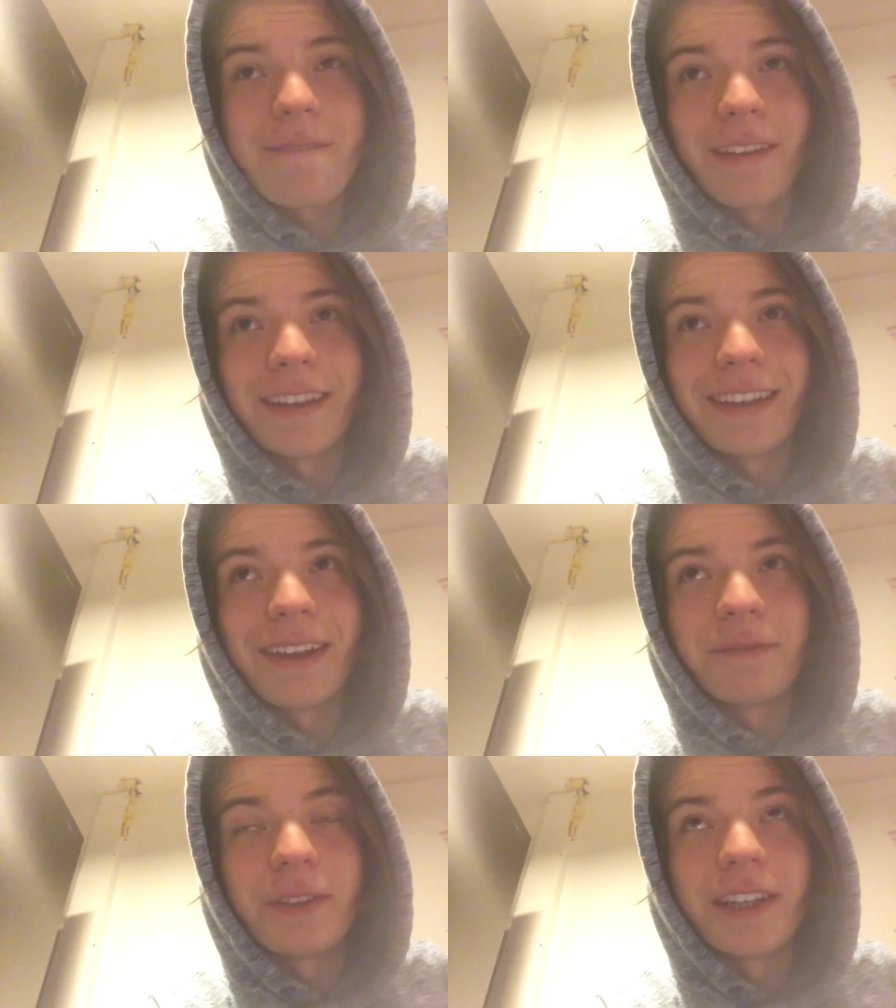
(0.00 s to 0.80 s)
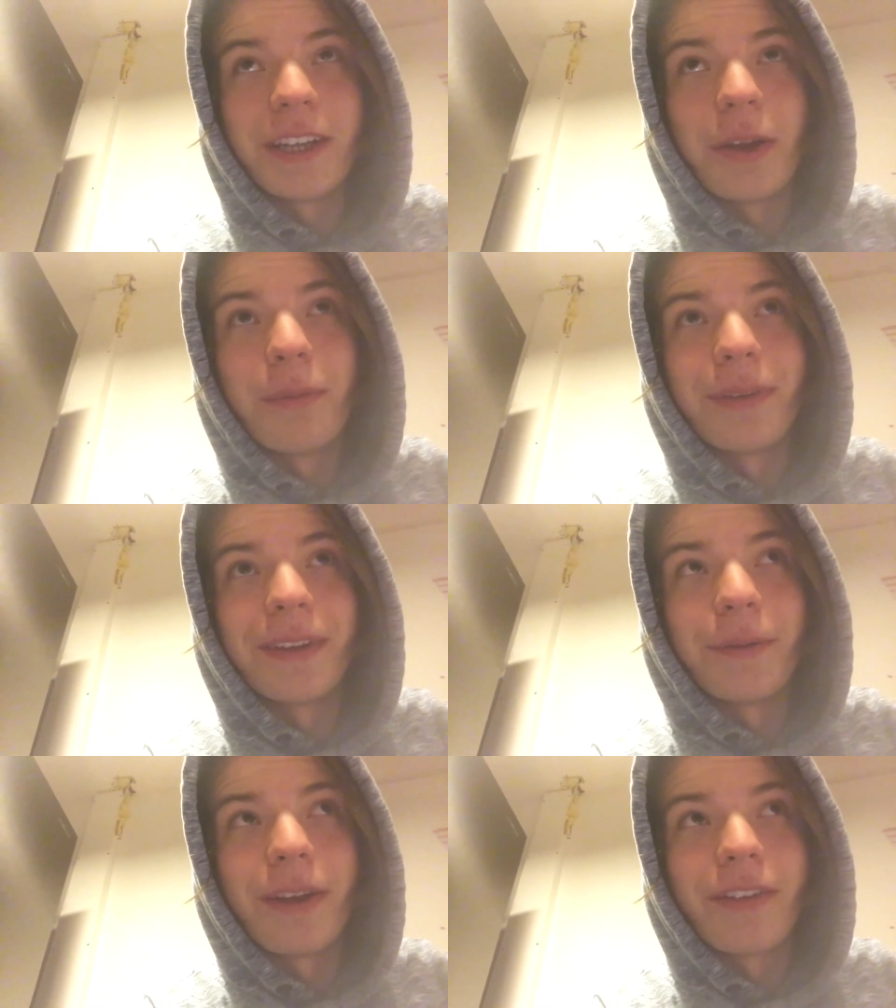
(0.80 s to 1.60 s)
like I'm really hoping
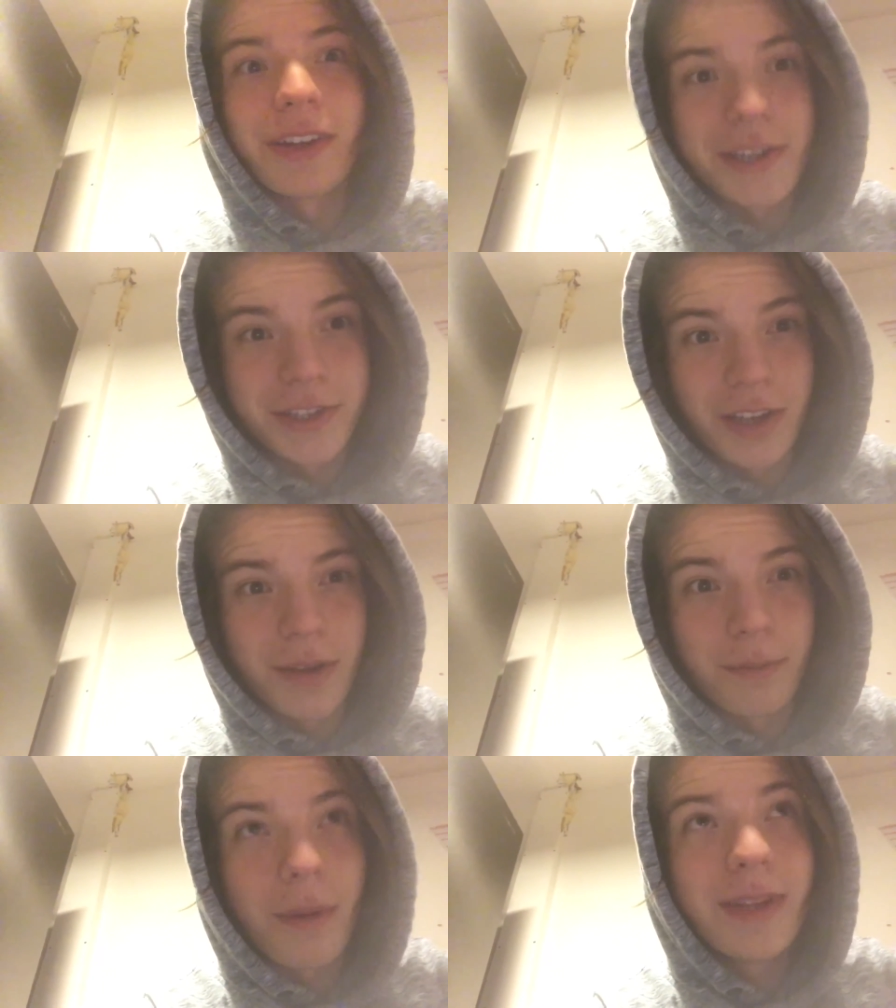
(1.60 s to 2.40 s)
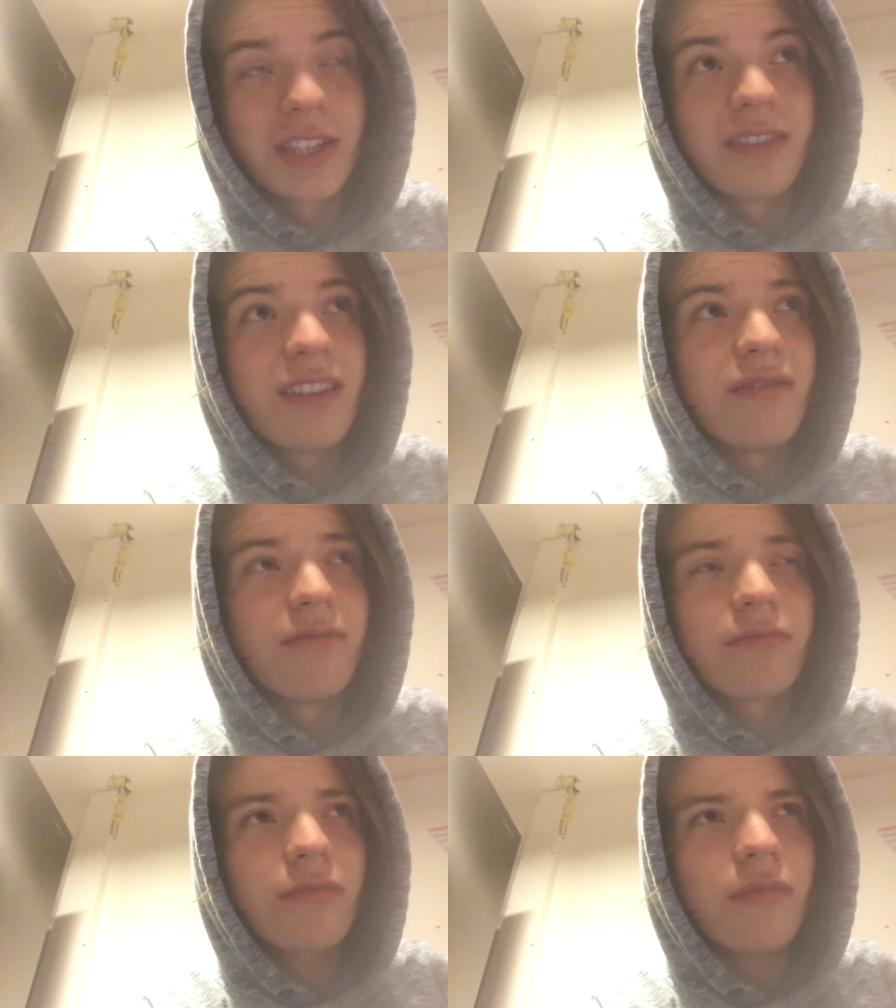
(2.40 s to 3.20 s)
that we have a nice time. I mean, in
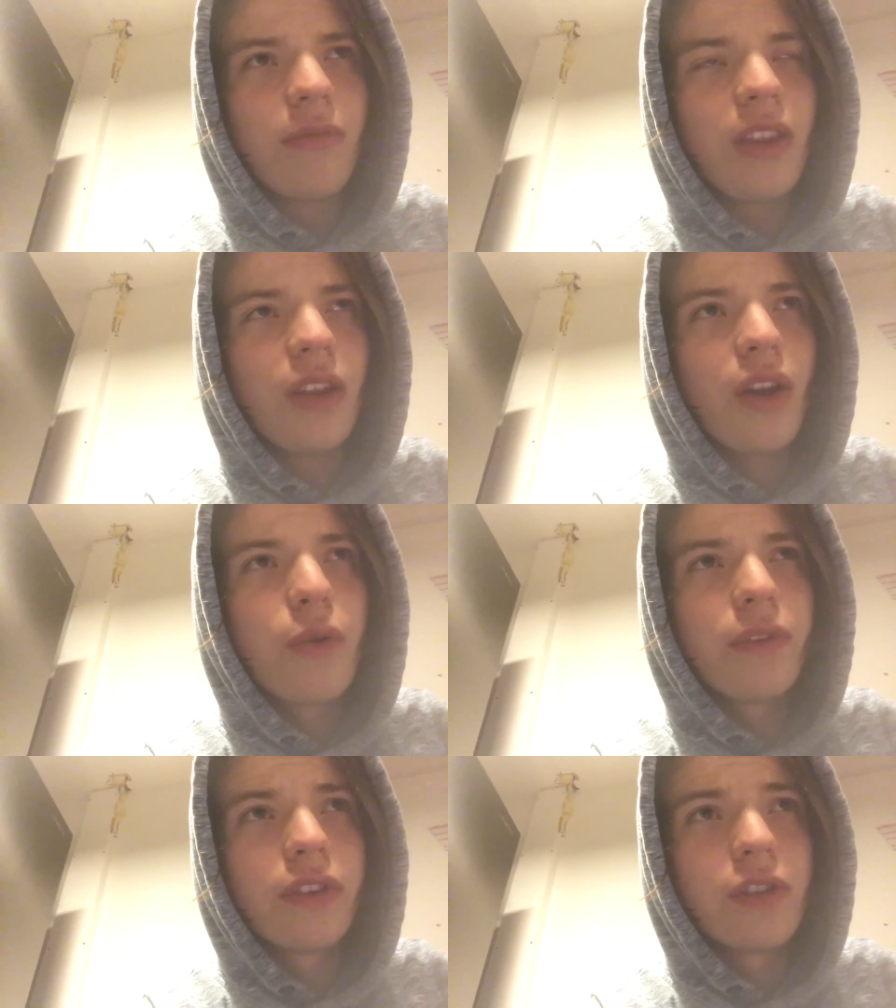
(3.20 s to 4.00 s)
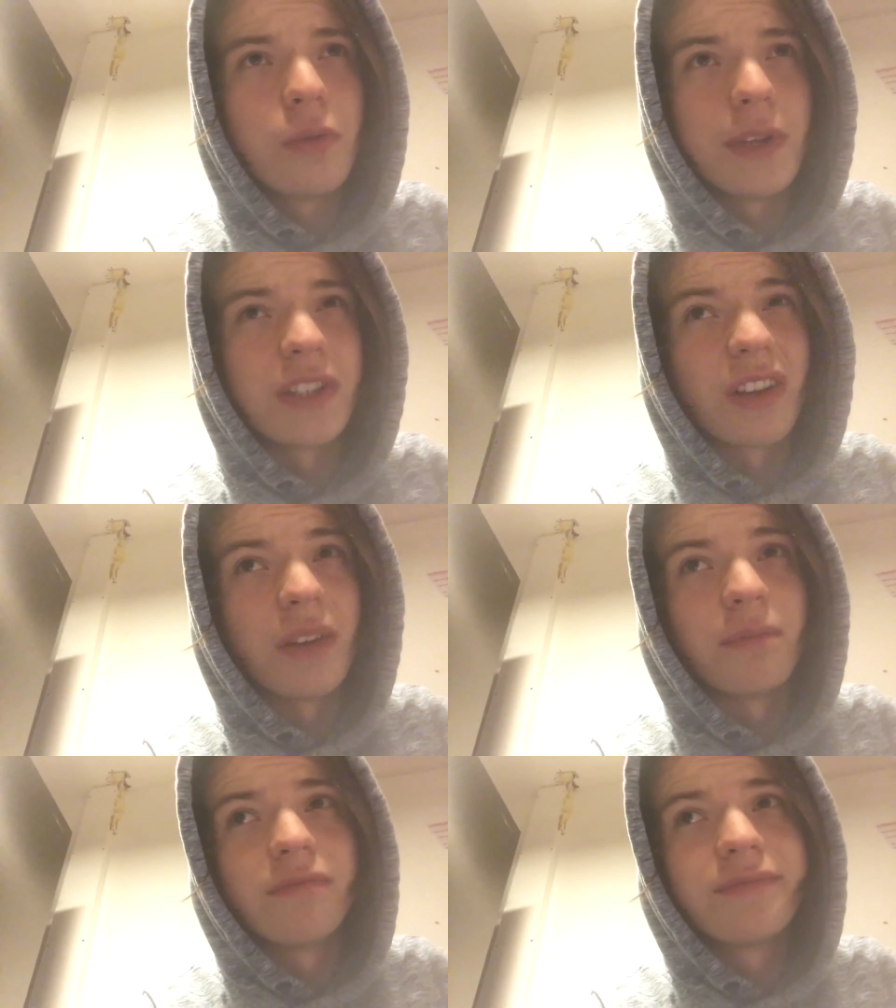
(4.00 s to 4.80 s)
over two weeks
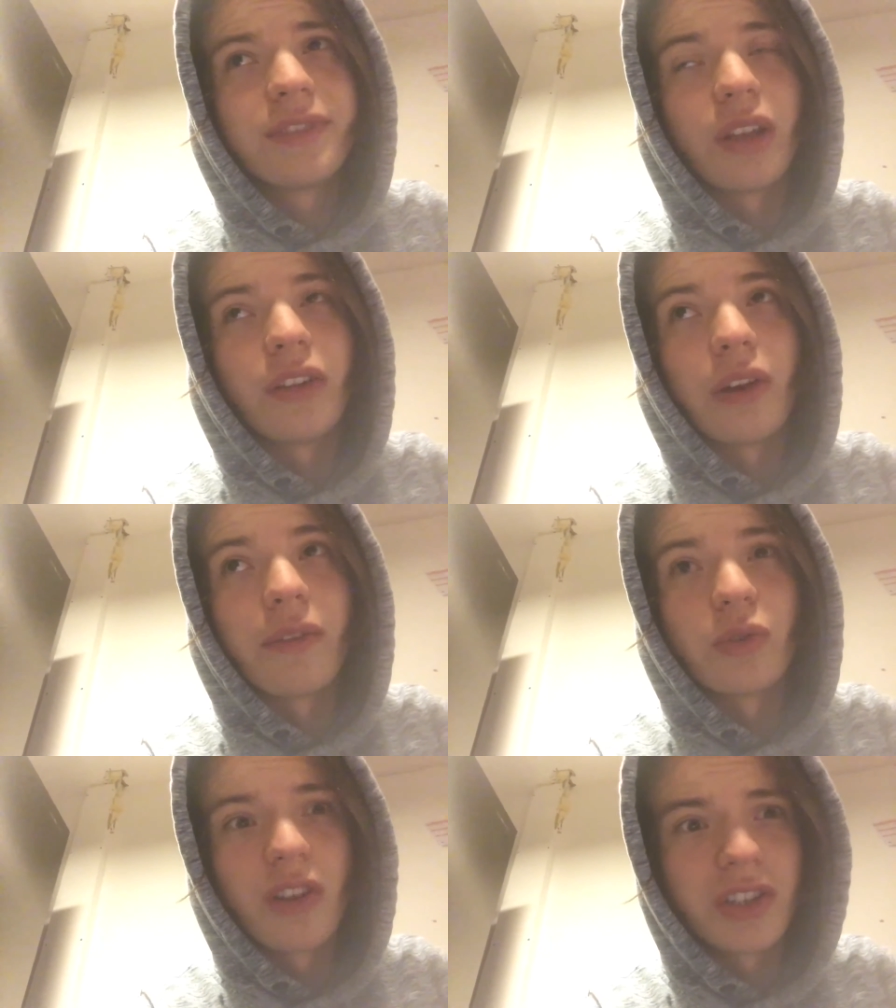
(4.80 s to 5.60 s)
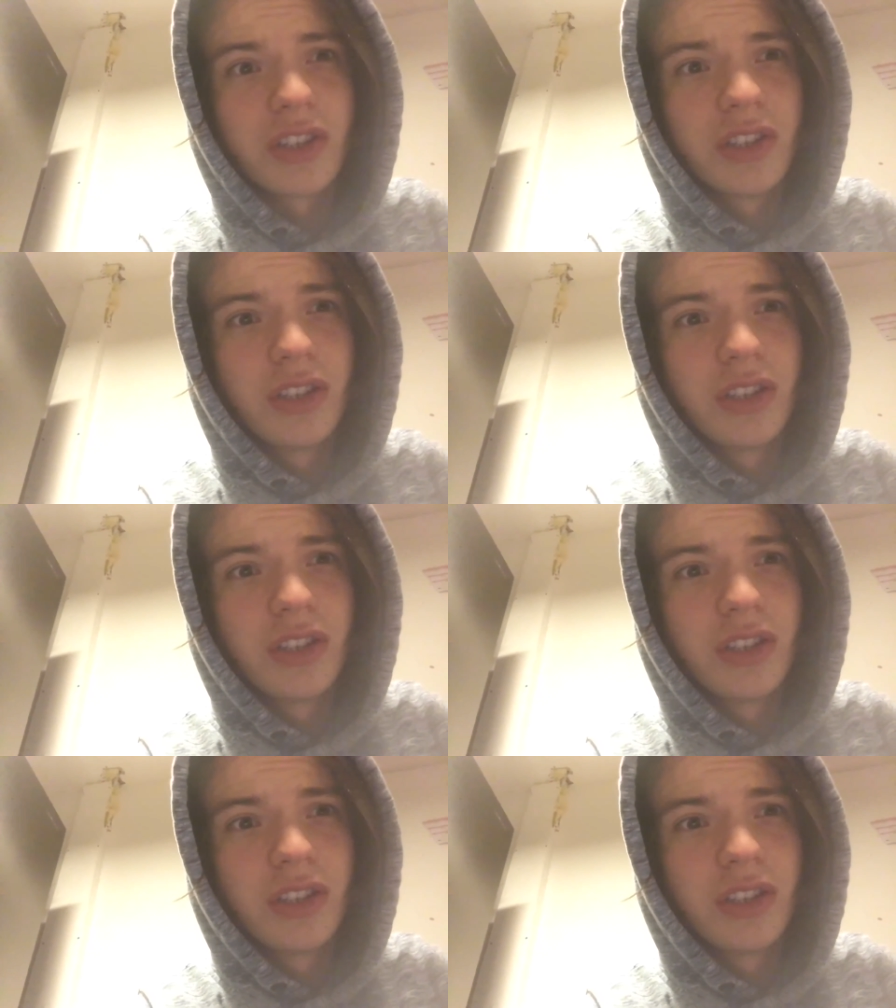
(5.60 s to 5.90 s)
time, so I don't have a rush.